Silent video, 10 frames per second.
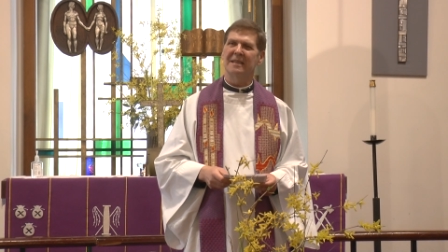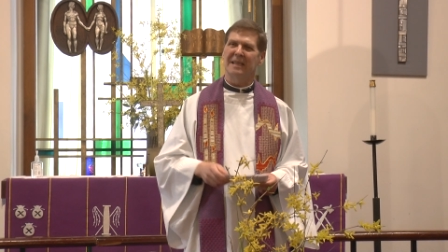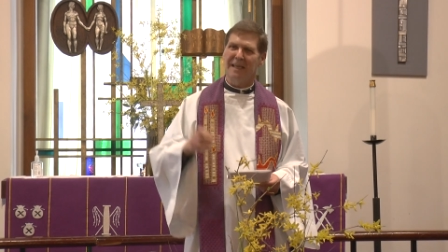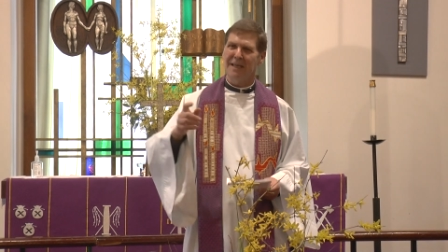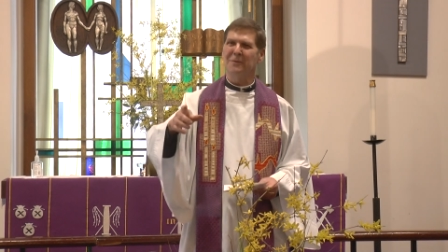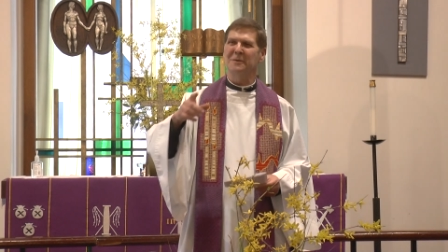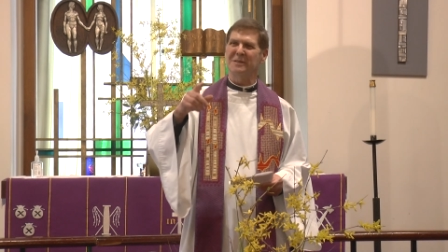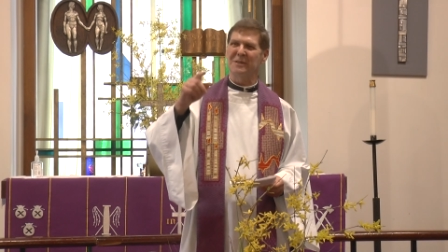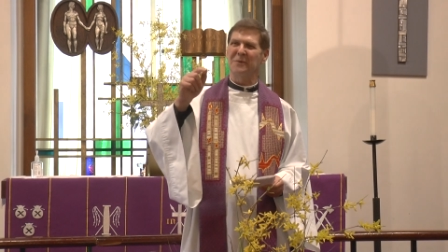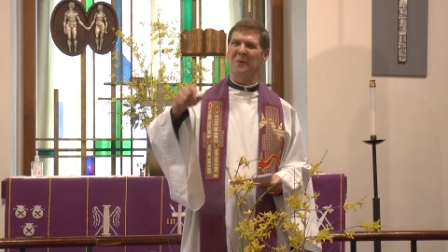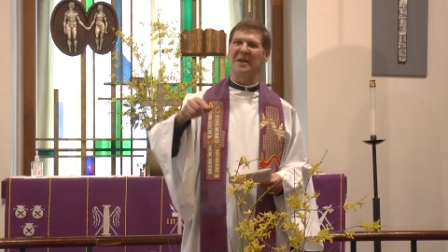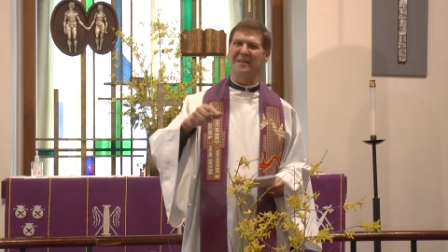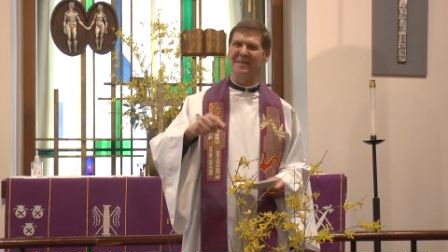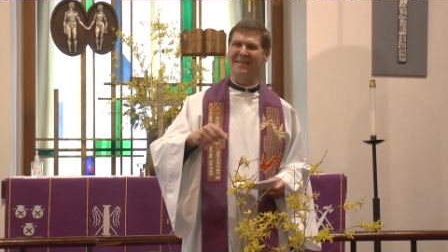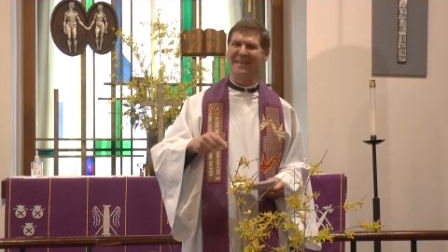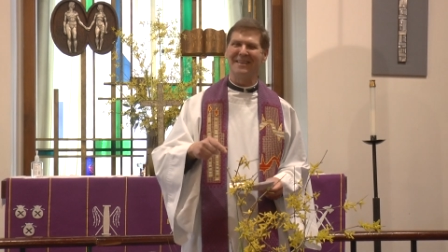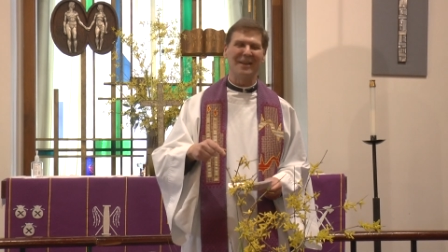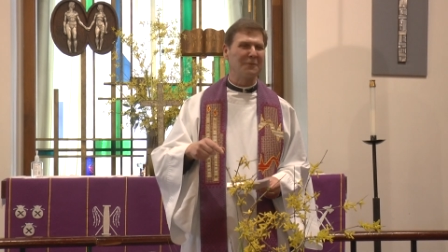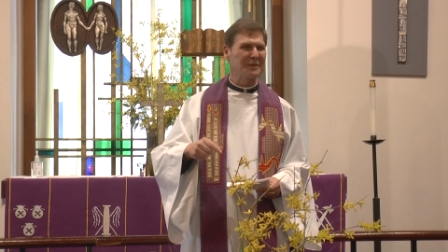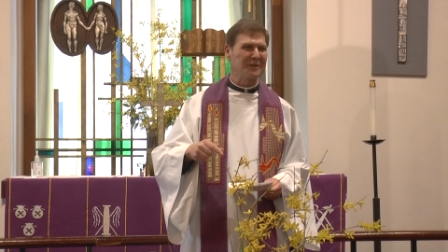he was the one
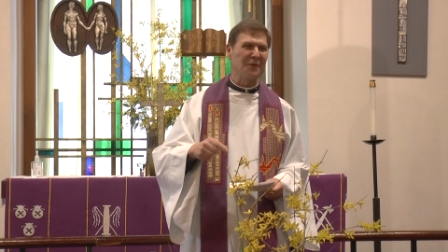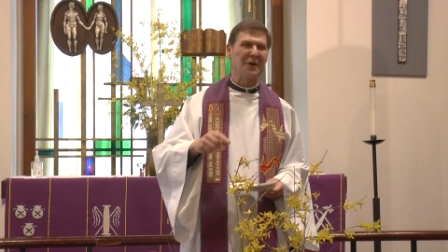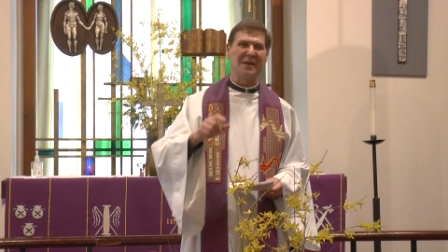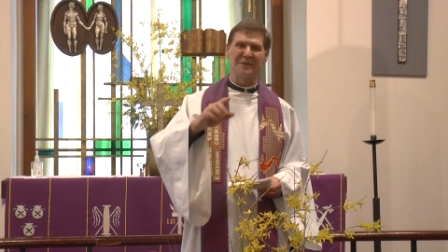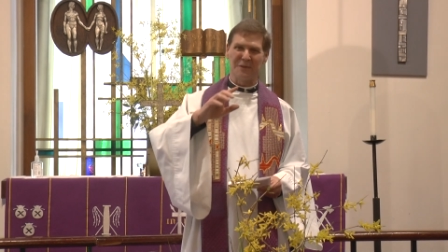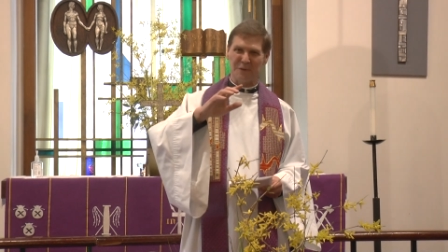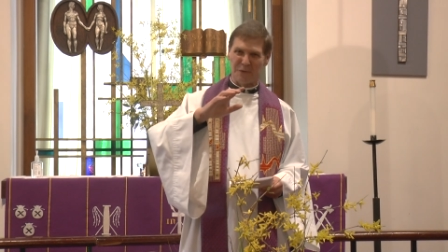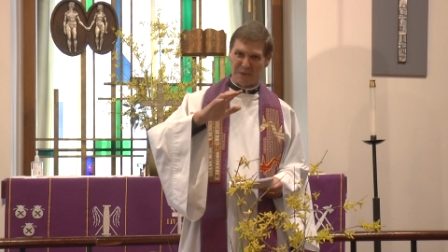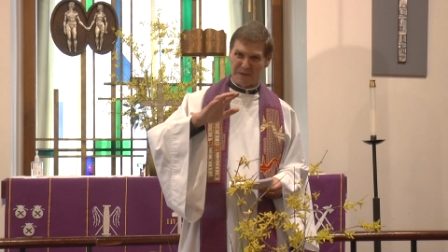that was going to